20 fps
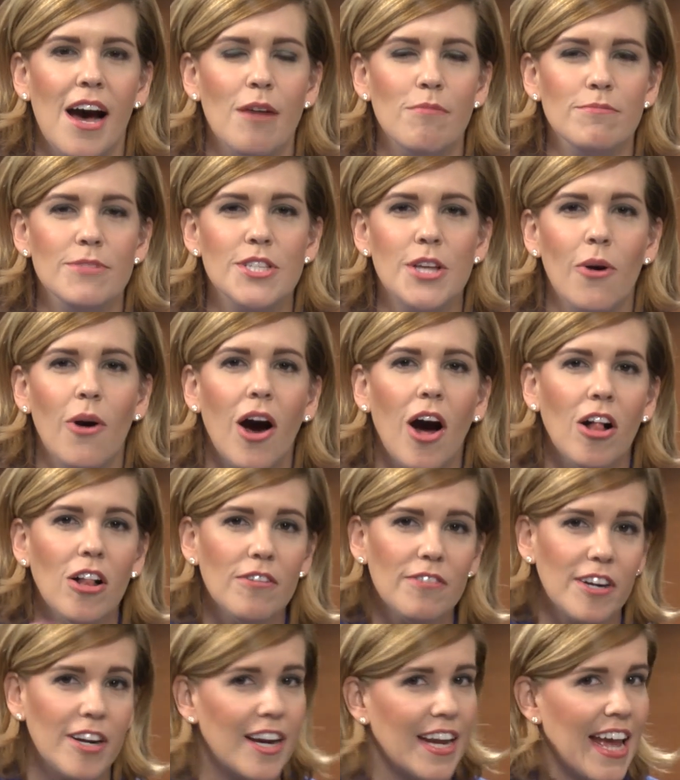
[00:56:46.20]
So all
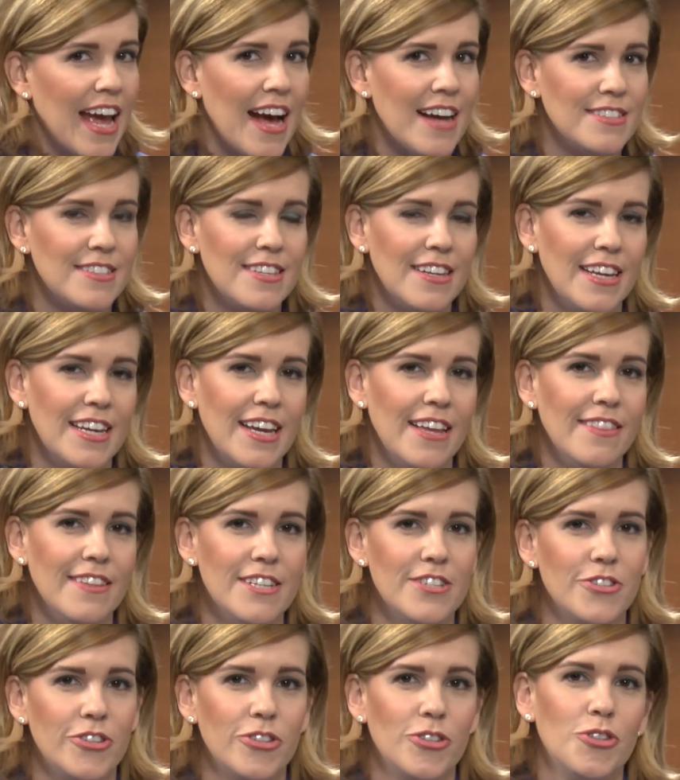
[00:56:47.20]
of our guests, and again,
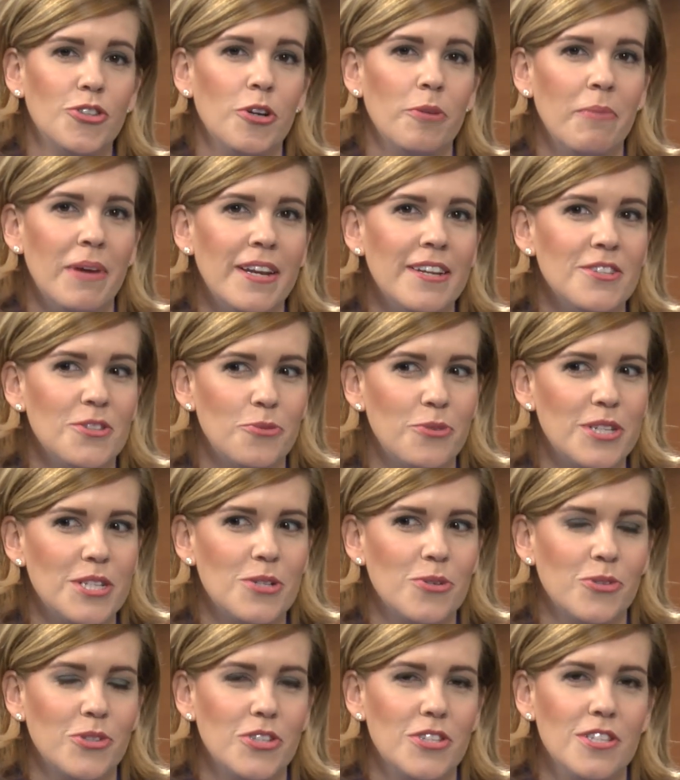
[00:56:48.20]
these are tremendous
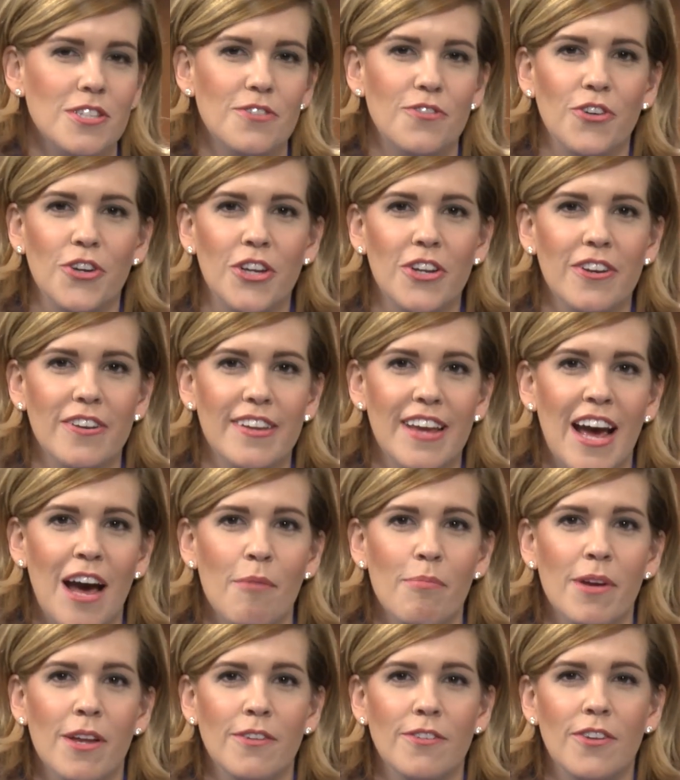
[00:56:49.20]
resources for you to
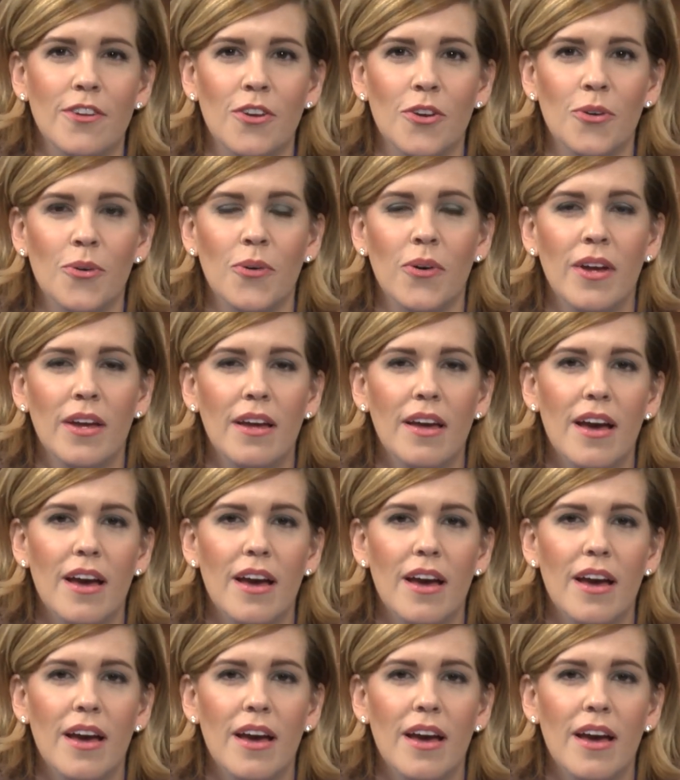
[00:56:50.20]
tap into.